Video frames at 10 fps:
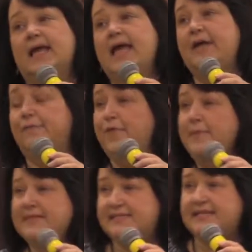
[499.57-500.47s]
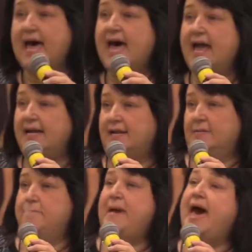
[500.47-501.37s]
And from the side
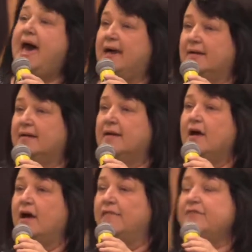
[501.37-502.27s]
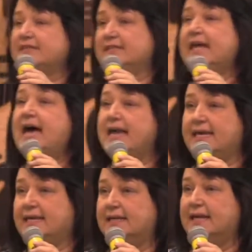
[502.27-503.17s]
back of this
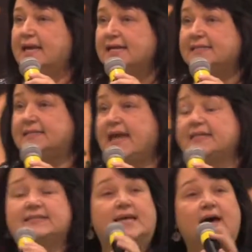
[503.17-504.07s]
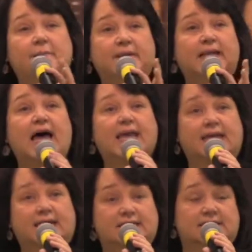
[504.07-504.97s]
lion stands up a
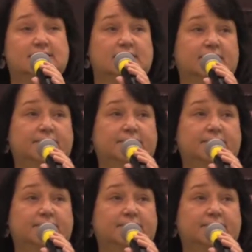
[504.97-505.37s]
lioness.